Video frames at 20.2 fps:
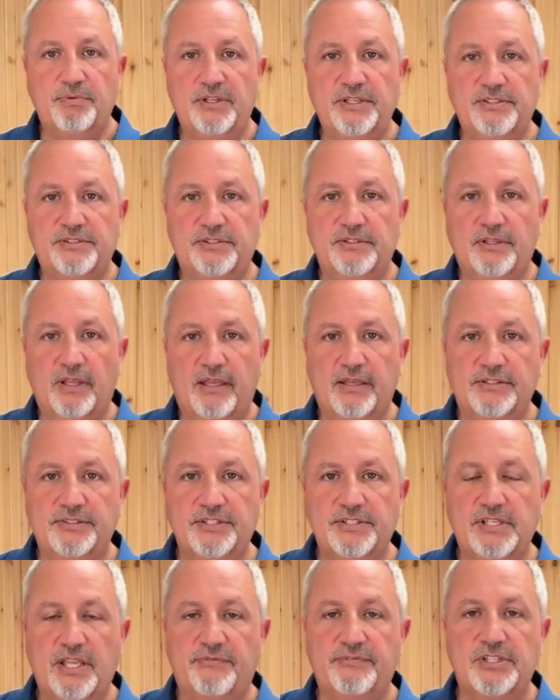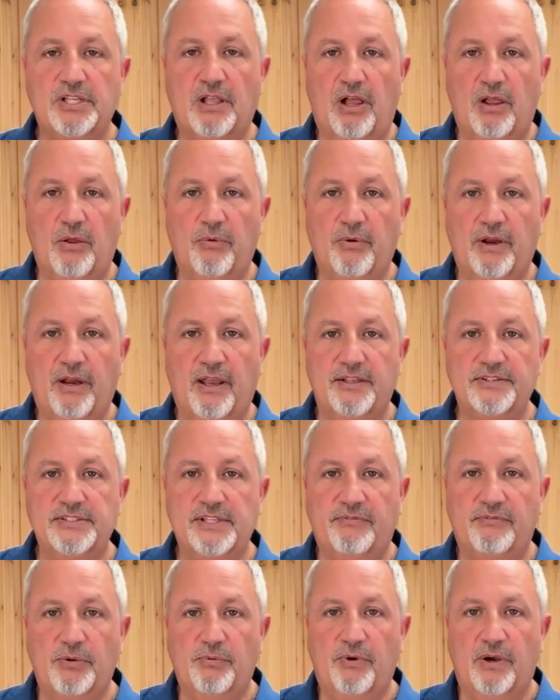please just give us a call at Warehouse
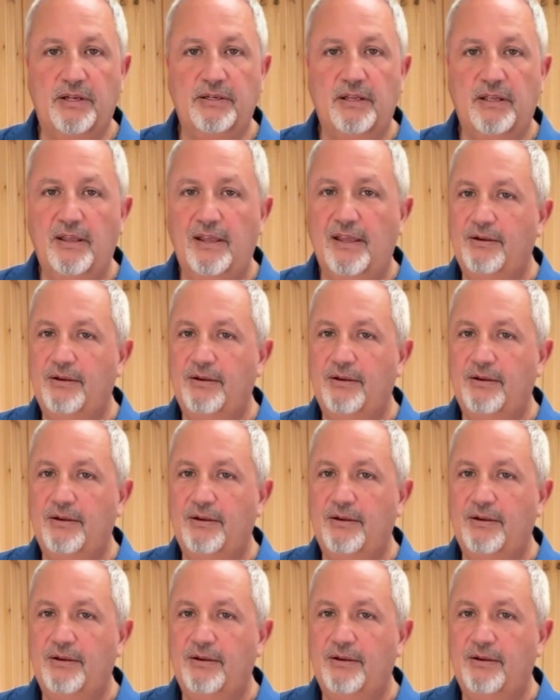71.